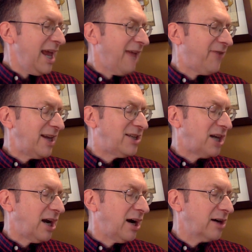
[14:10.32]
If they
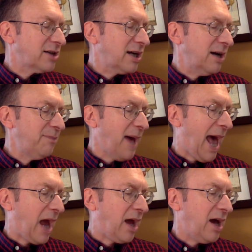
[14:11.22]
dare to come
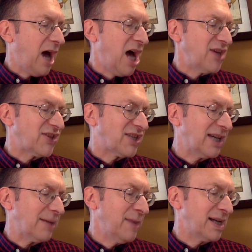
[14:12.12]
back, I'll
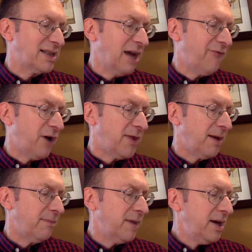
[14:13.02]
sick McDuff on
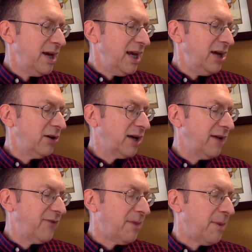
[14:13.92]
them. He'll
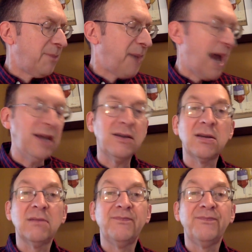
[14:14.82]
give them a bite.
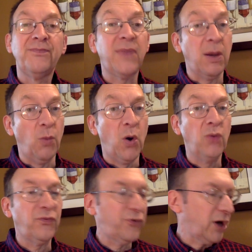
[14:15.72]
They
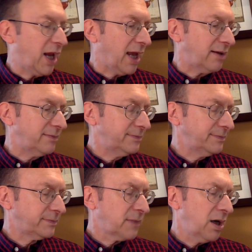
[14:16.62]
won't forget.
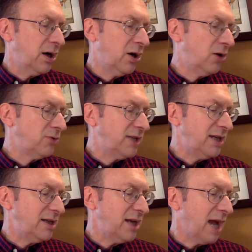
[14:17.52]
Oh, Dee
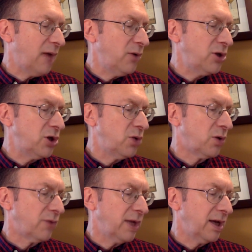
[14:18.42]
Dee, I wish you were
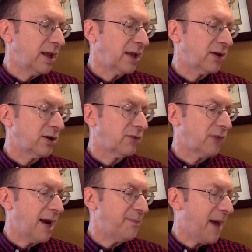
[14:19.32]
real and could
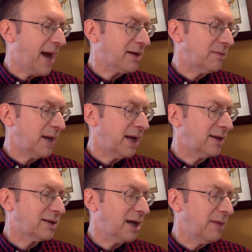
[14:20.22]
write back to me
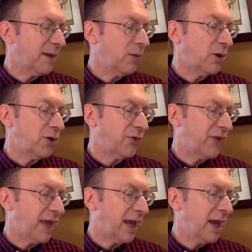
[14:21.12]
and tell me what you
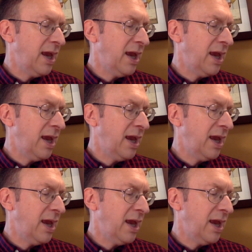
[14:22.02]
think.